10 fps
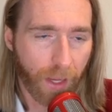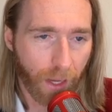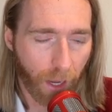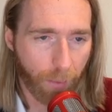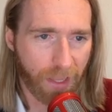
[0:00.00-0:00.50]

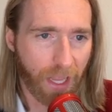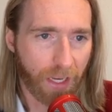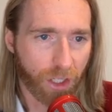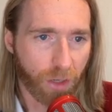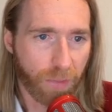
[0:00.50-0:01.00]
And then
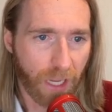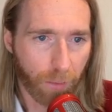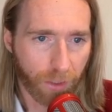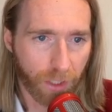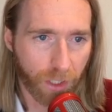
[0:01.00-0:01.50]
it should be
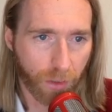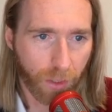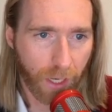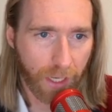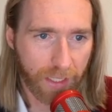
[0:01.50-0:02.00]
able to do
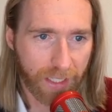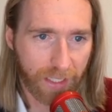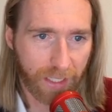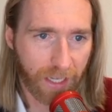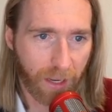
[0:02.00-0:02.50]

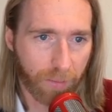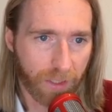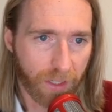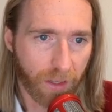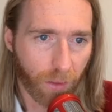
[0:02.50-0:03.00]
6
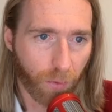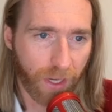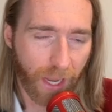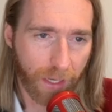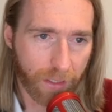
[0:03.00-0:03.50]
attempts in 3
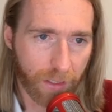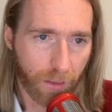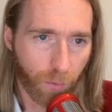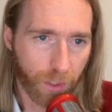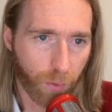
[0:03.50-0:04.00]
days,
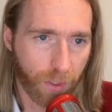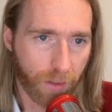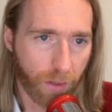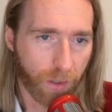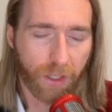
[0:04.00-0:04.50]

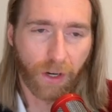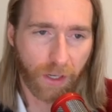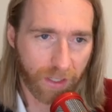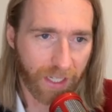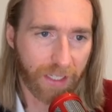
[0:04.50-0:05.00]

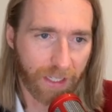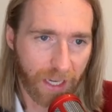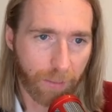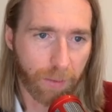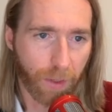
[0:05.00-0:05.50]
6
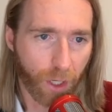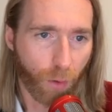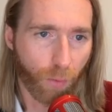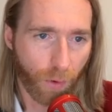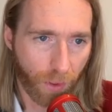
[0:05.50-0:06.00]
attempts but no
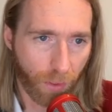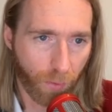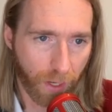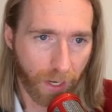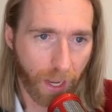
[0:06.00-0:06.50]
more than
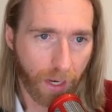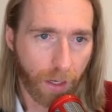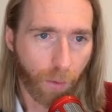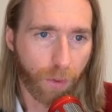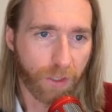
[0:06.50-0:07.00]
3 a day,
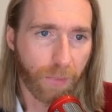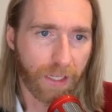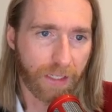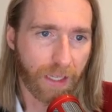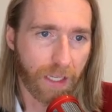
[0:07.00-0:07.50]
which
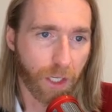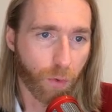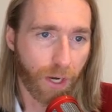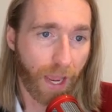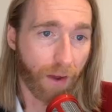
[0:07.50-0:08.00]
means that you
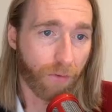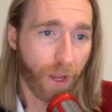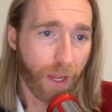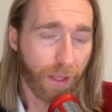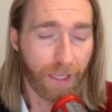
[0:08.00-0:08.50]
would have
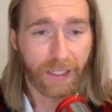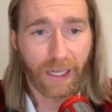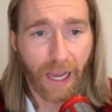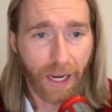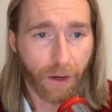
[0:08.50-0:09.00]
the
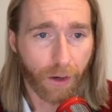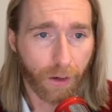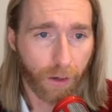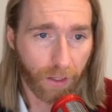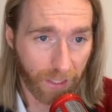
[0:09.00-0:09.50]
entire
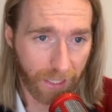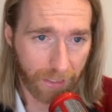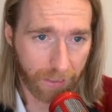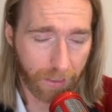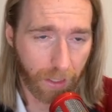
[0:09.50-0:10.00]

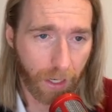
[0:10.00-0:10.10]
list